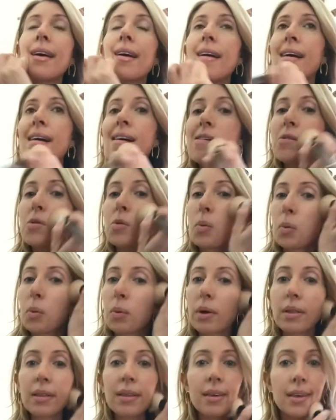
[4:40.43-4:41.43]
and
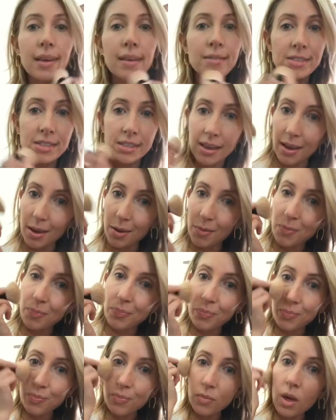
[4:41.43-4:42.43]
really gives it
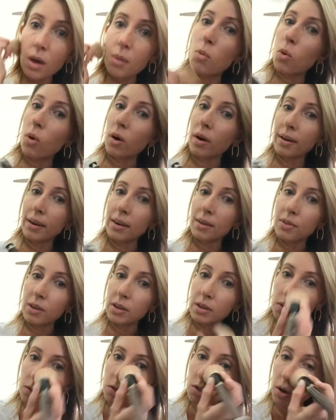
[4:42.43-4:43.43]
a more
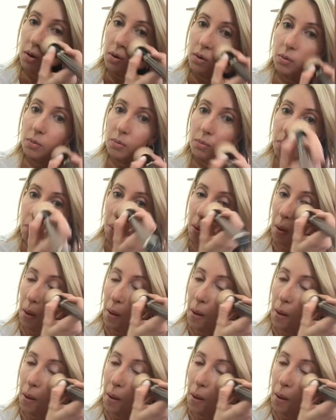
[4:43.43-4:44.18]
even tone.